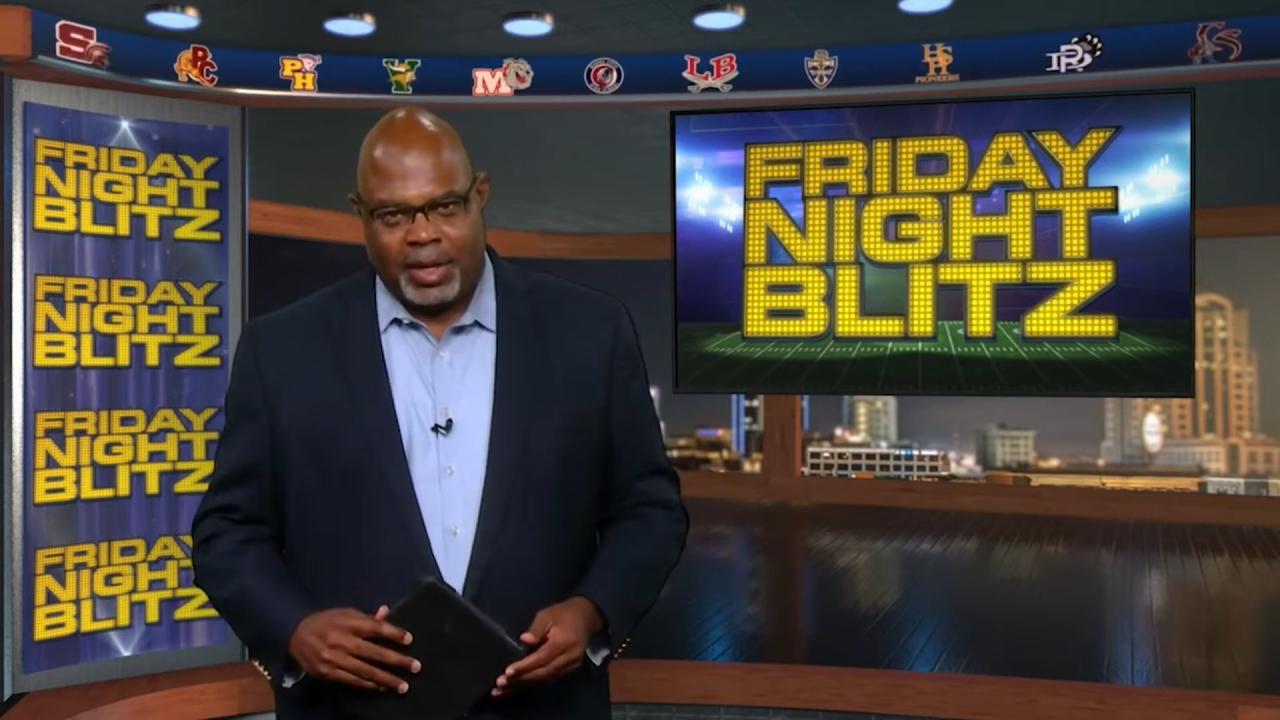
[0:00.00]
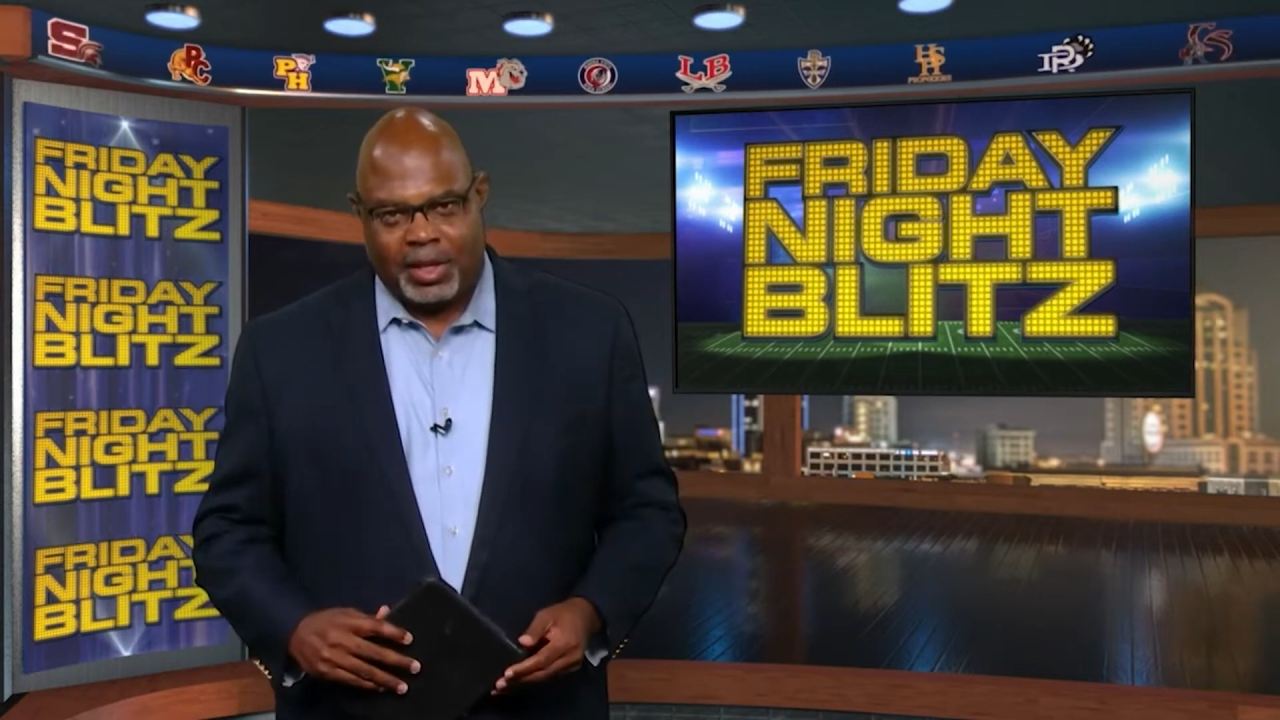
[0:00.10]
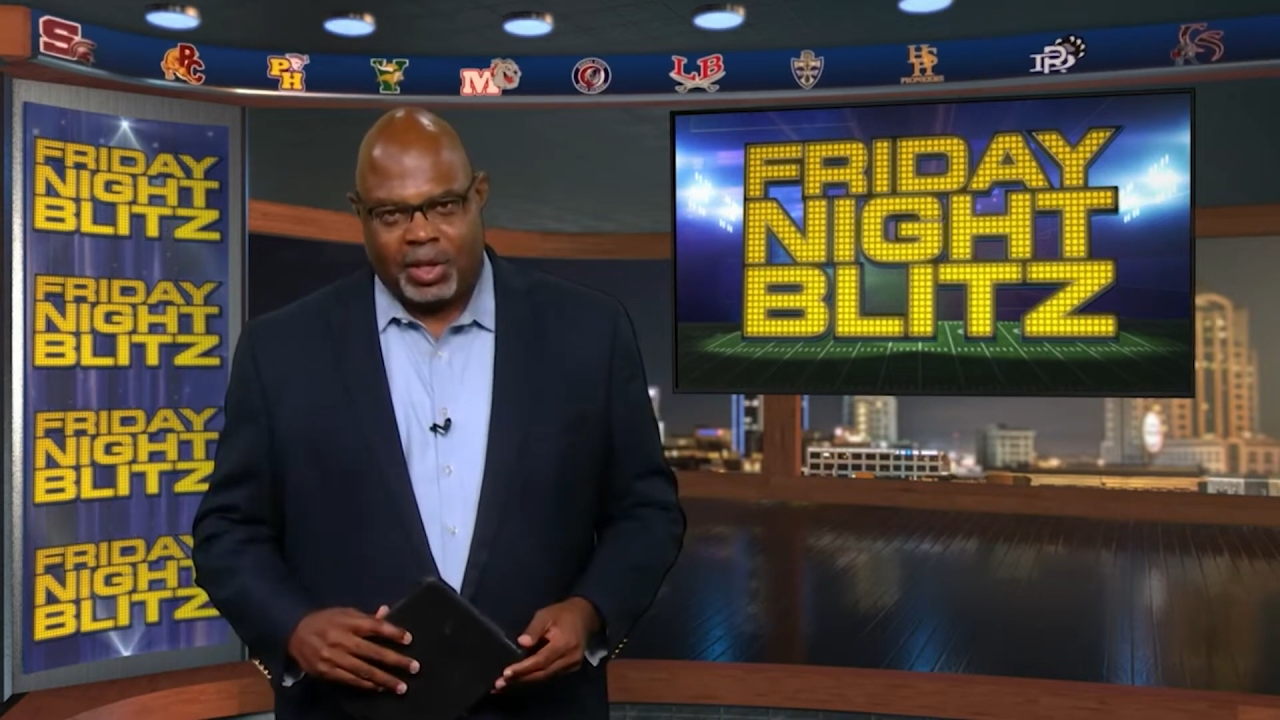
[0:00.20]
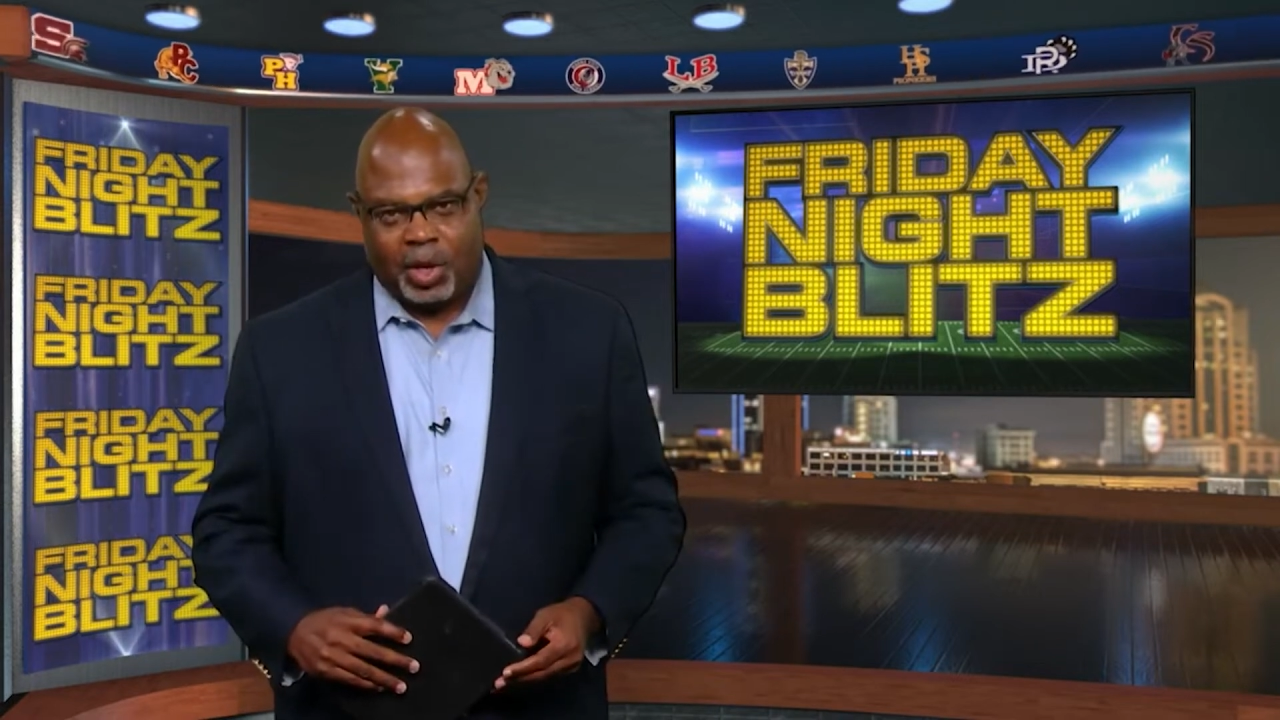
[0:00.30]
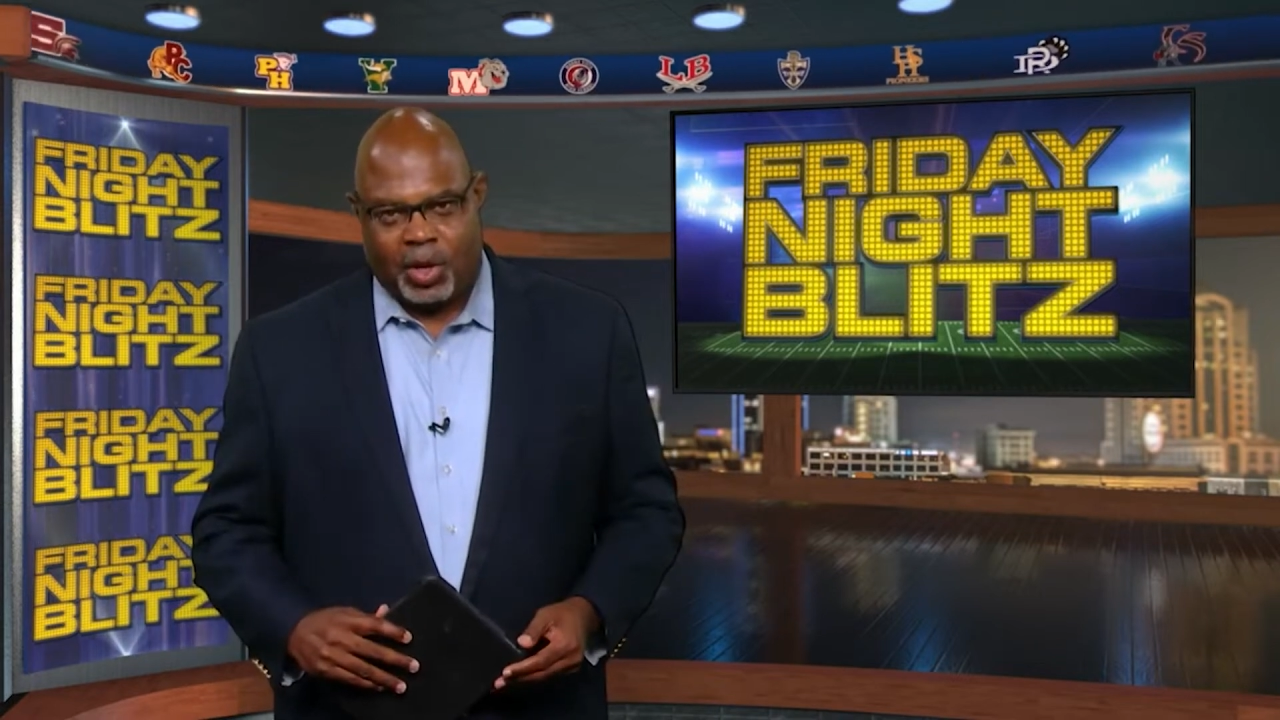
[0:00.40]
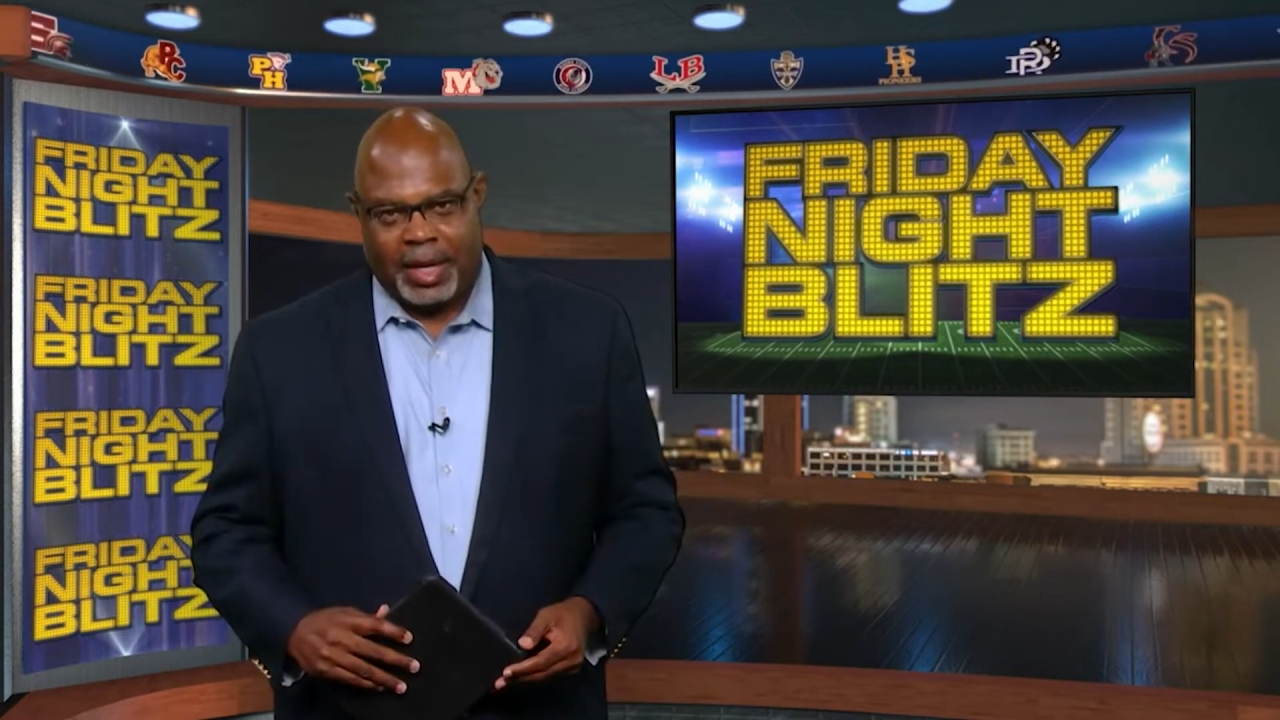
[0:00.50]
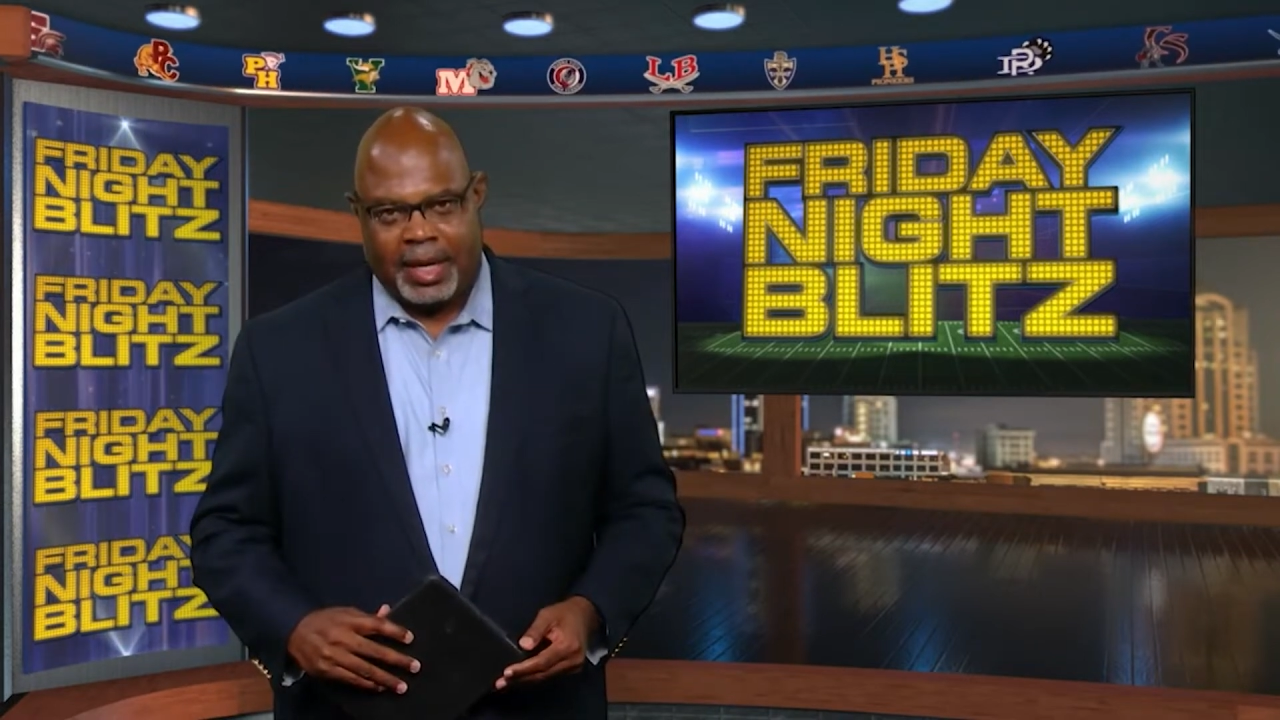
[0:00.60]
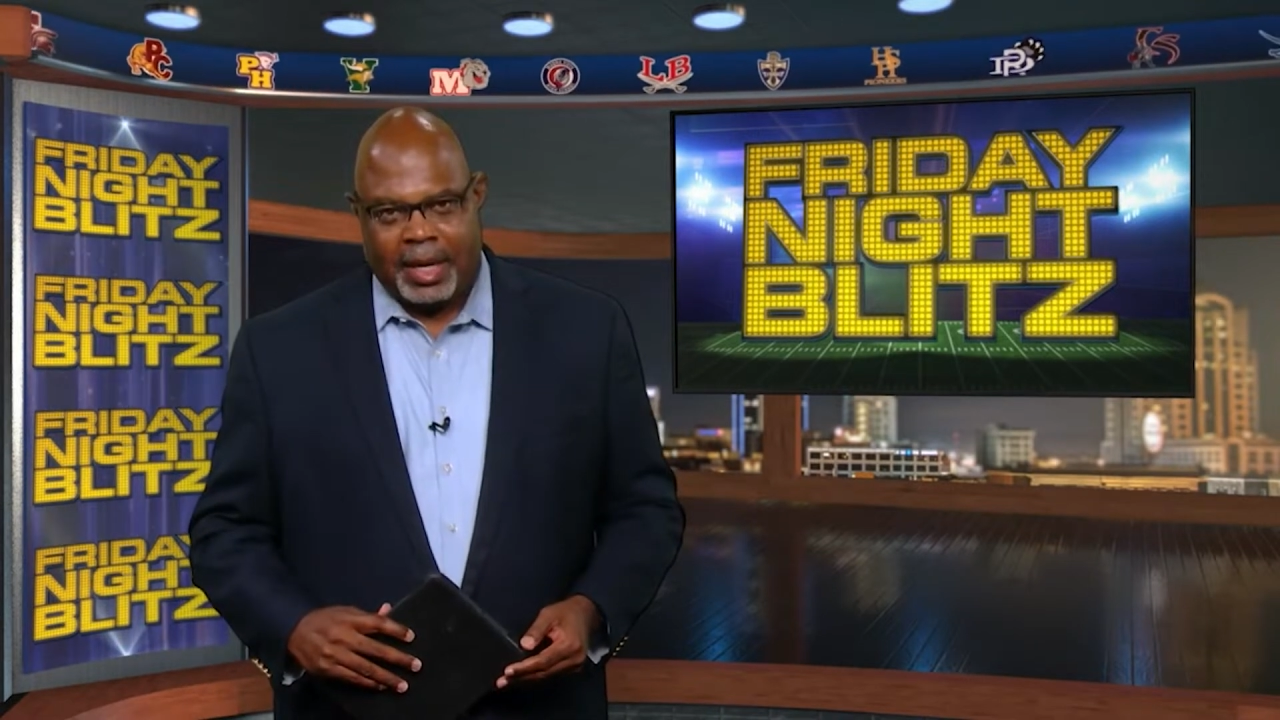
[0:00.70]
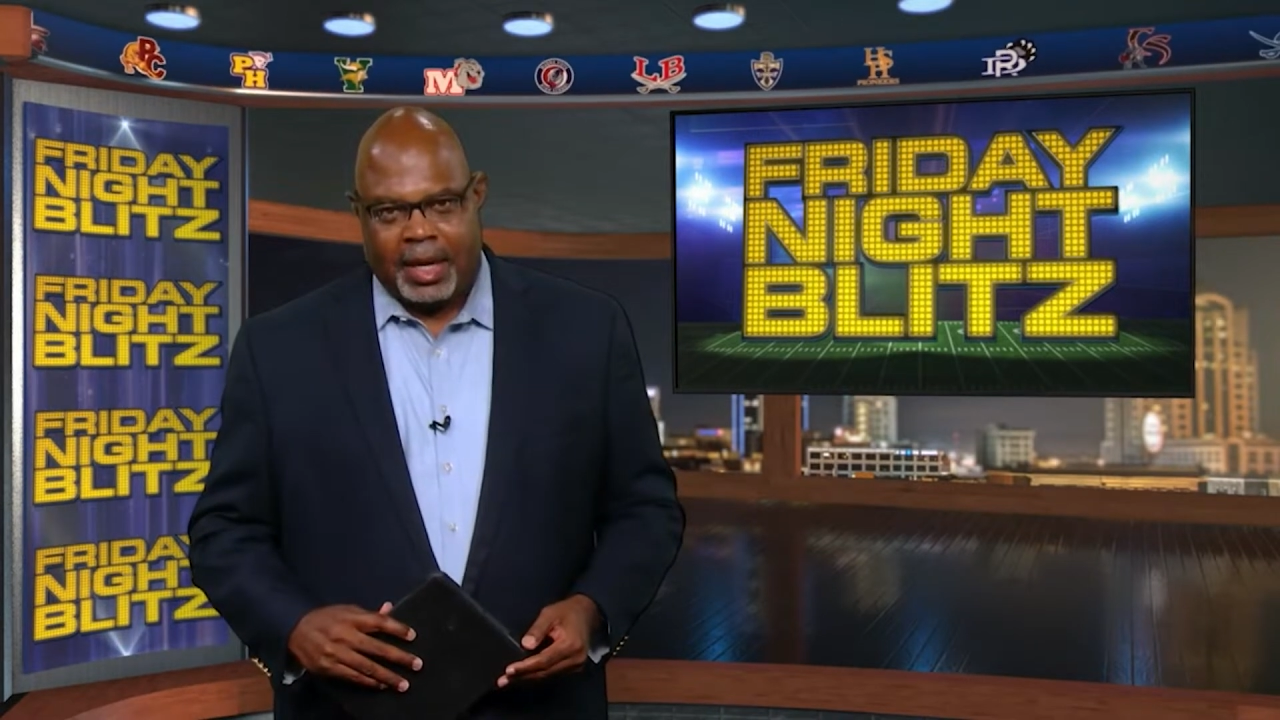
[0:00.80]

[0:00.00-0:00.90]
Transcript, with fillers: to 30.